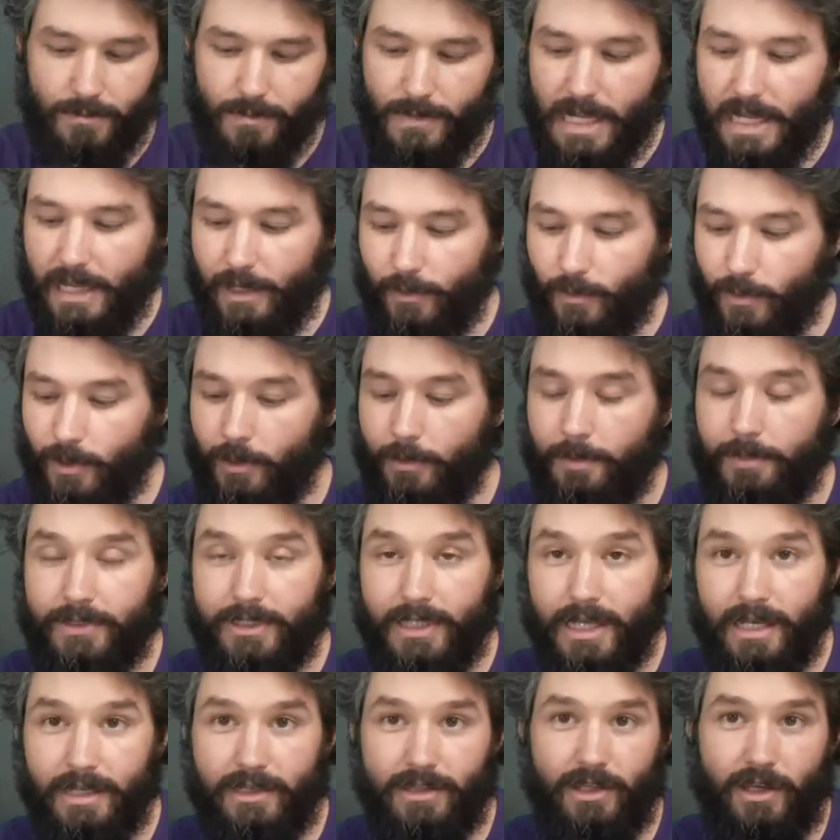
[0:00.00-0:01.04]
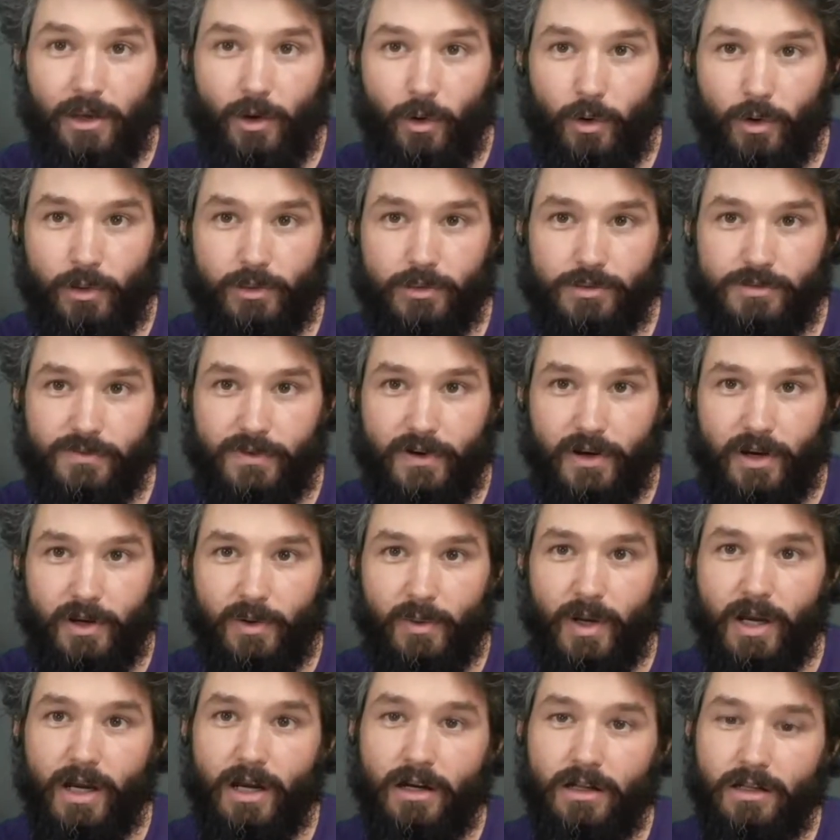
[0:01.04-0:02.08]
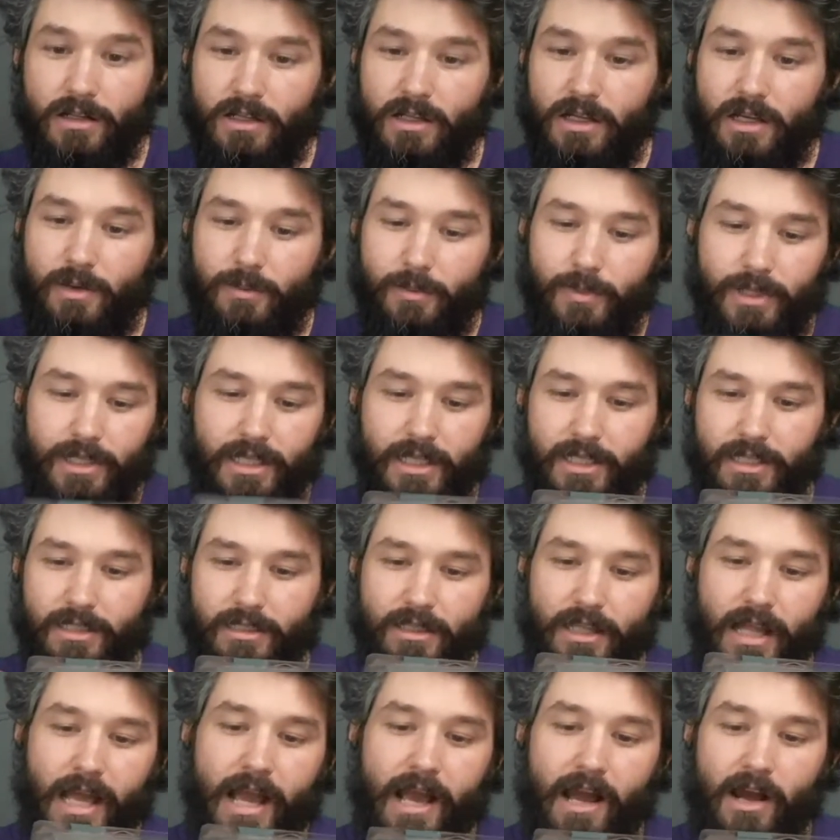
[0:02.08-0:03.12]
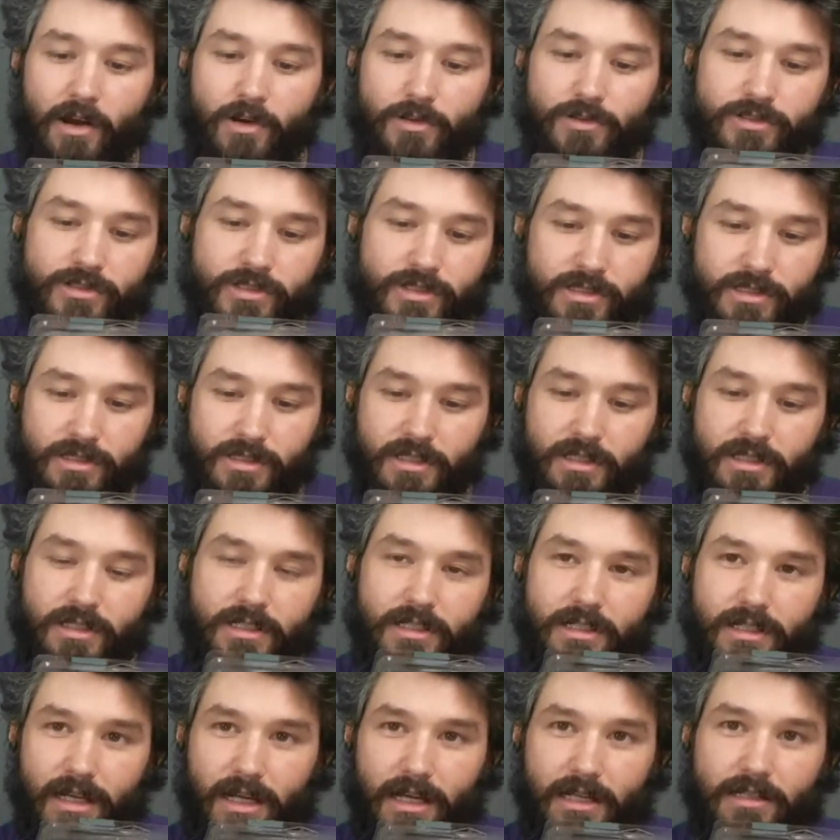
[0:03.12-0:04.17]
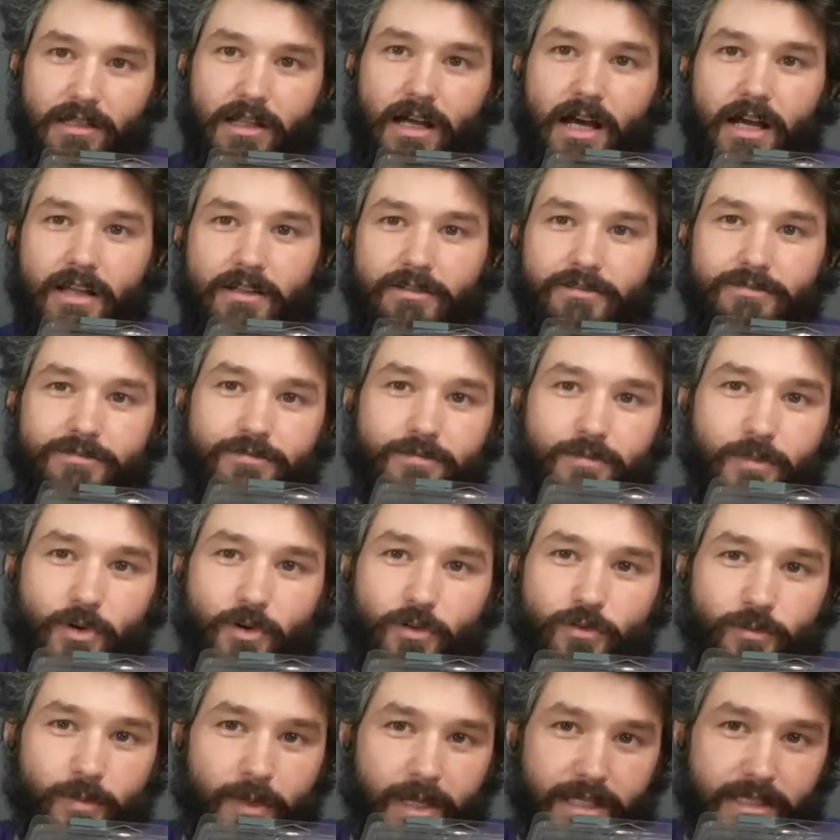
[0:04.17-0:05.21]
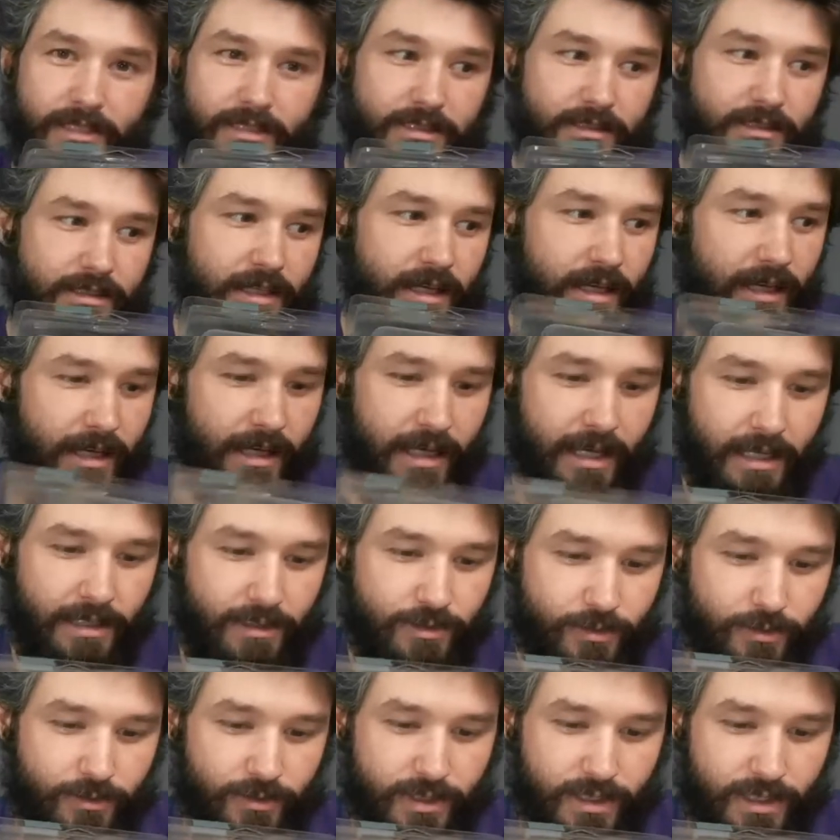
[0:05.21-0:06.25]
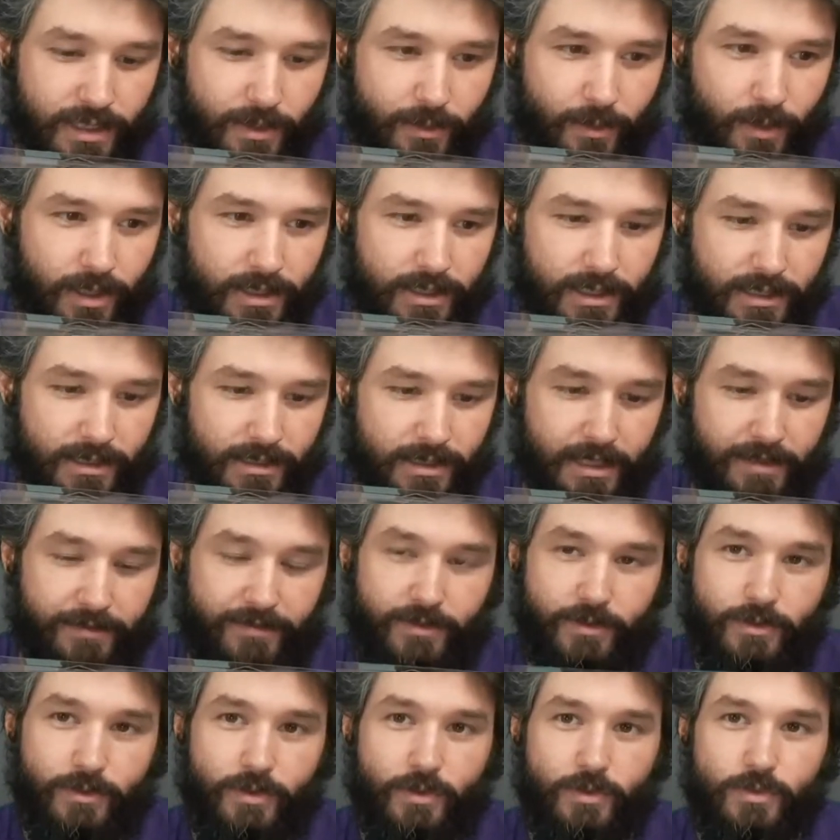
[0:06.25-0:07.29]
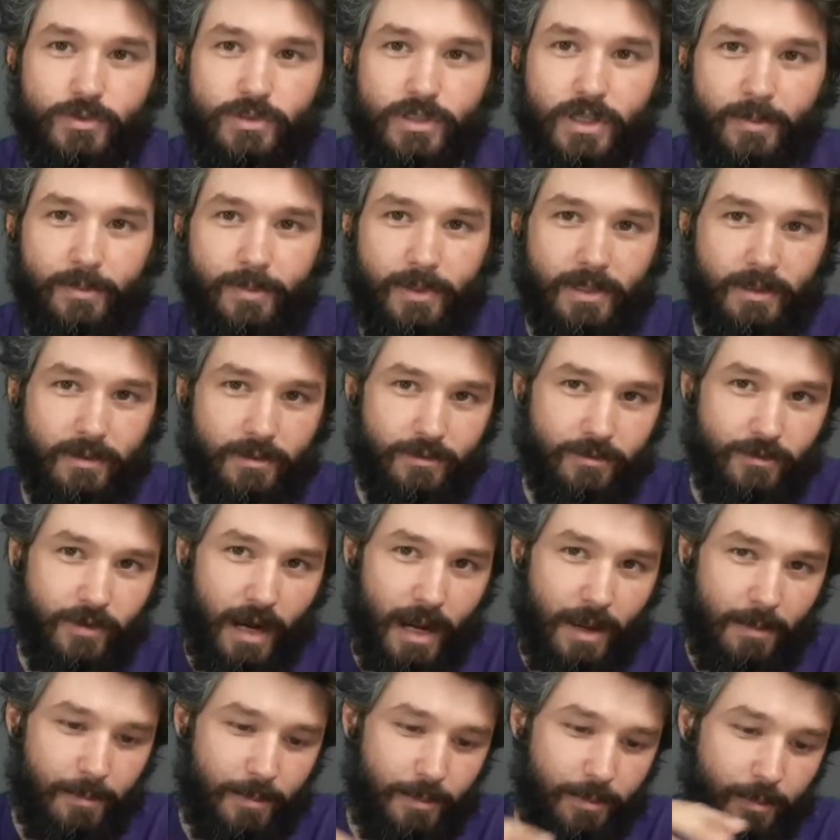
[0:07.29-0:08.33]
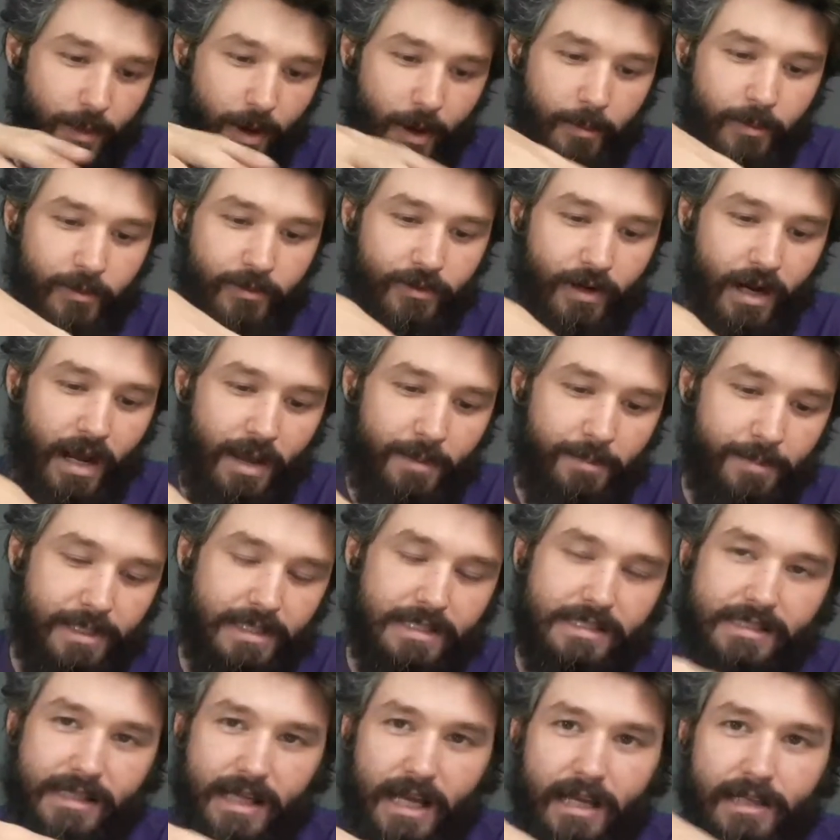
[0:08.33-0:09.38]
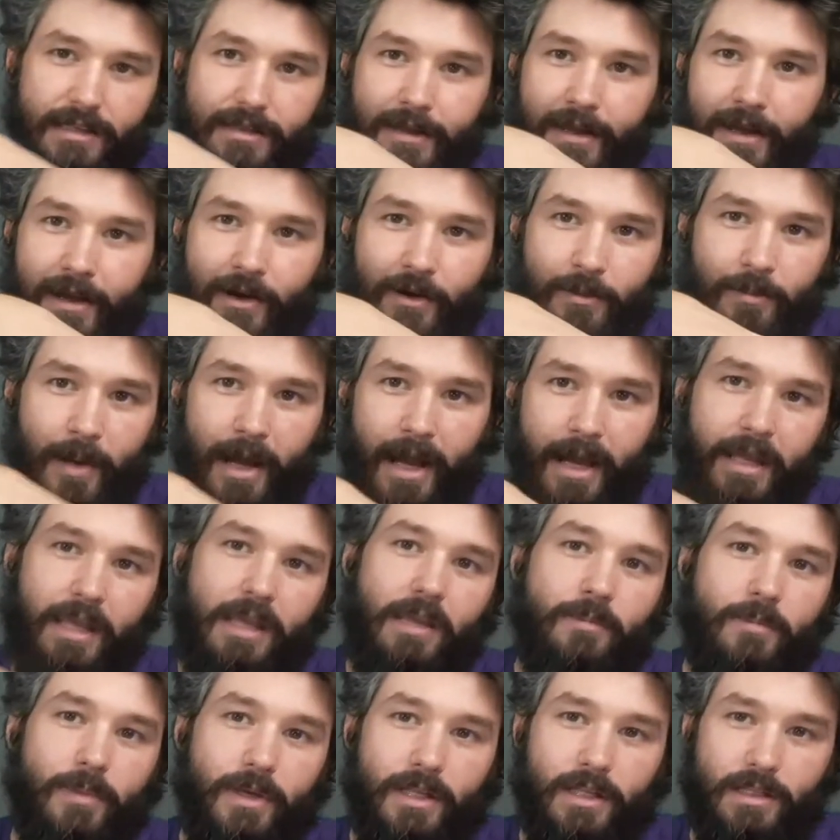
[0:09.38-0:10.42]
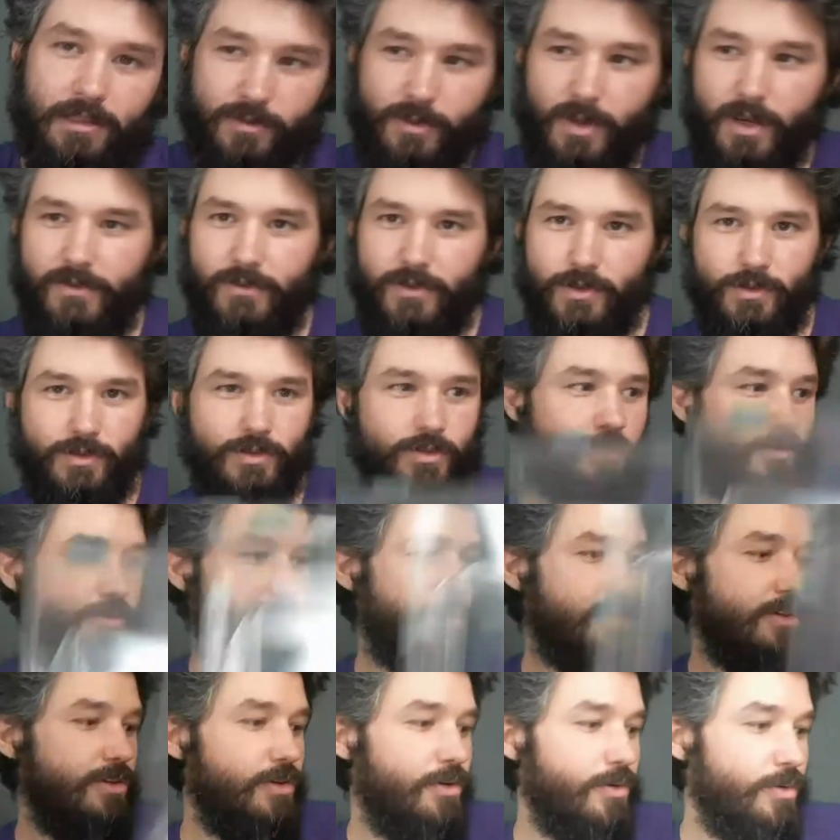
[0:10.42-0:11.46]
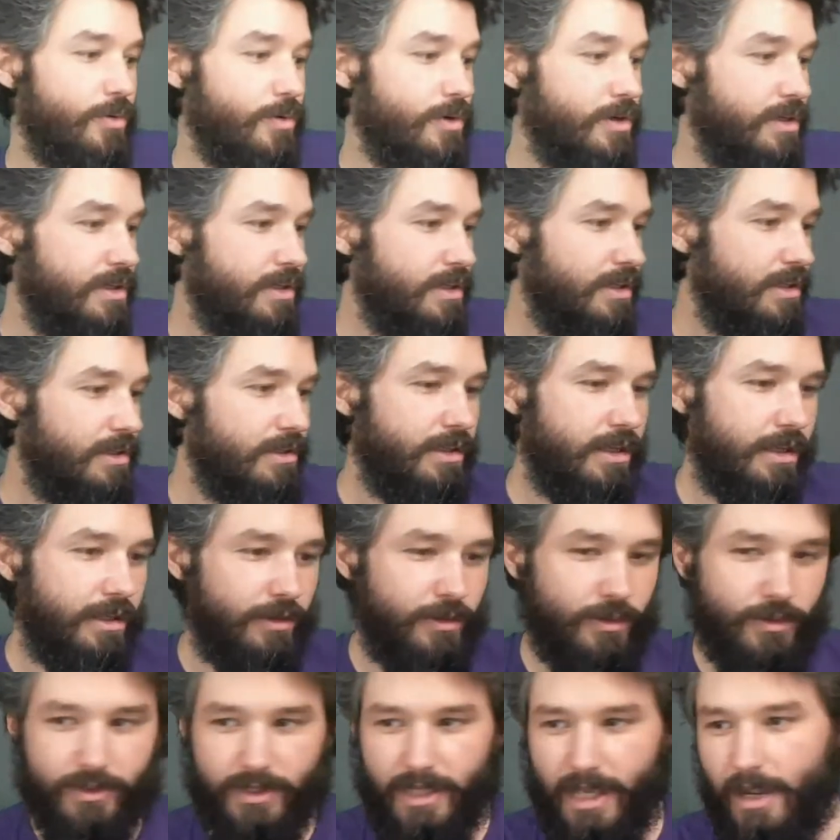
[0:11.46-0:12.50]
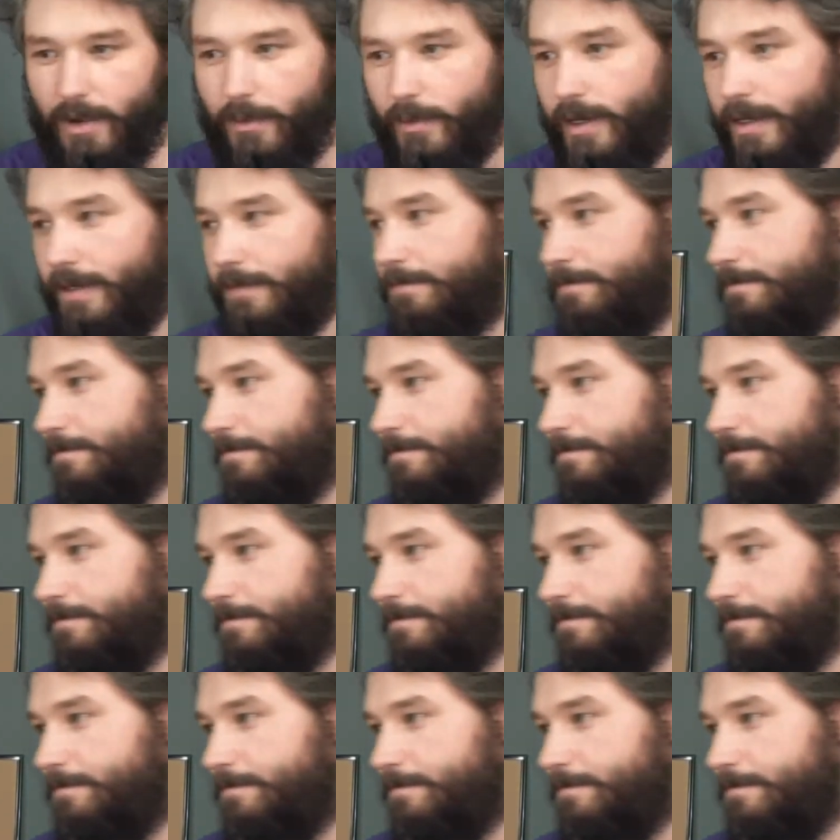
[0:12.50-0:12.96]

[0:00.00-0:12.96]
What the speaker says: It will protect the corners very well, but it allows a lot of movement. And you really want to, if you do ship it, bubble wrap inside there, packing peanuts, whatever you choose to do, and do it that way.